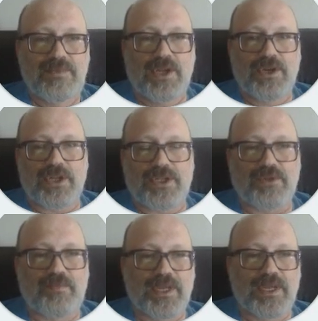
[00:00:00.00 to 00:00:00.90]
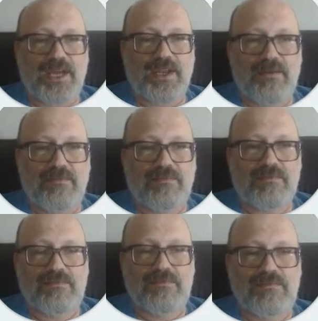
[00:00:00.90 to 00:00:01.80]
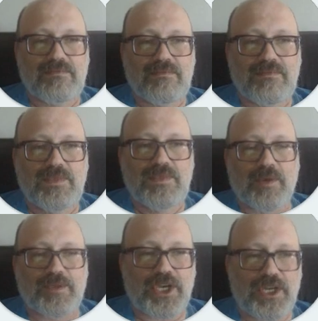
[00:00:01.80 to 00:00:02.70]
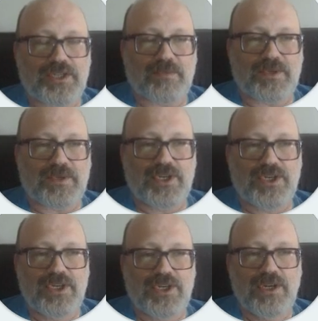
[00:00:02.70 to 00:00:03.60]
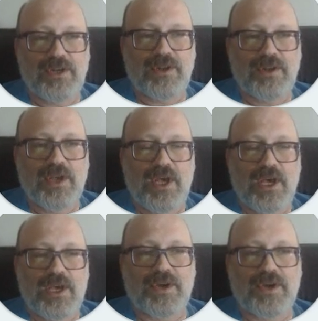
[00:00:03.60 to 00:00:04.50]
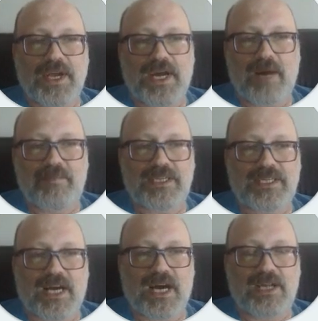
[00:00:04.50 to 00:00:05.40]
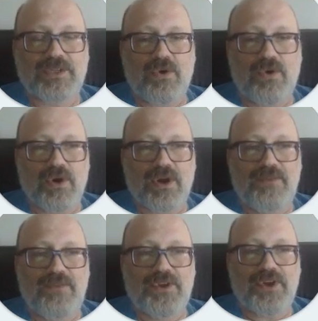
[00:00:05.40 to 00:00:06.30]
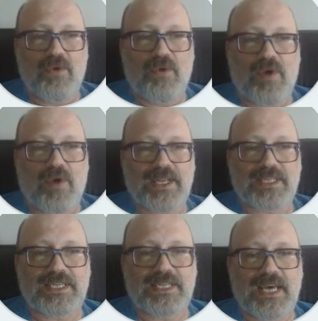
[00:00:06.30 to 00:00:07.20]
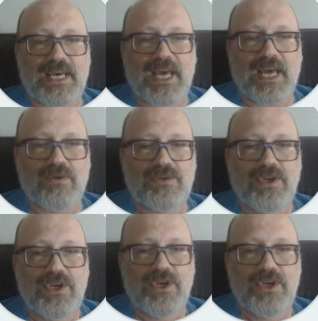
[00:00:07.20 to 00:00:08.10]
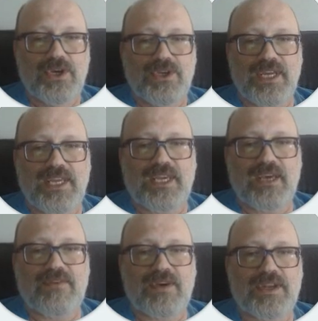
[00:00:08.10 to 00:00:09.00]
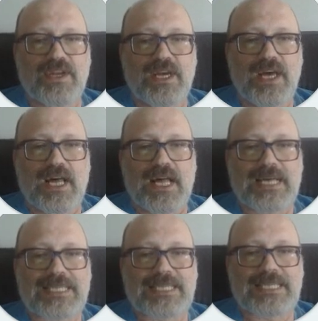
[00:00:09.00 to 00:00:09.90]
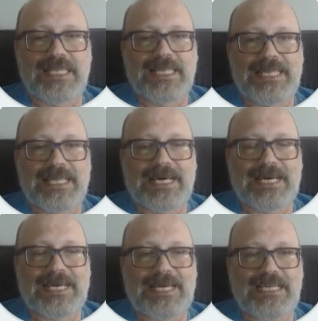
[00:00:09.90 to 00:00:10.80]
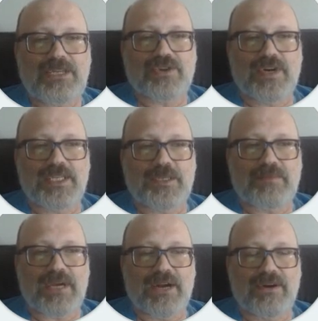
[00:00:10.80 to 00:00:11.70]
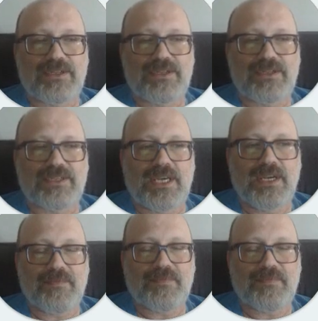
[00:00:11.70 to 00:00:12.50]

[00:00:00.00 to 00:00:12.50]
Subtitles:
You can duplicate it. You can change the position. You can copy styles, or if you don't want it to stand out, you can give it a slight transparency.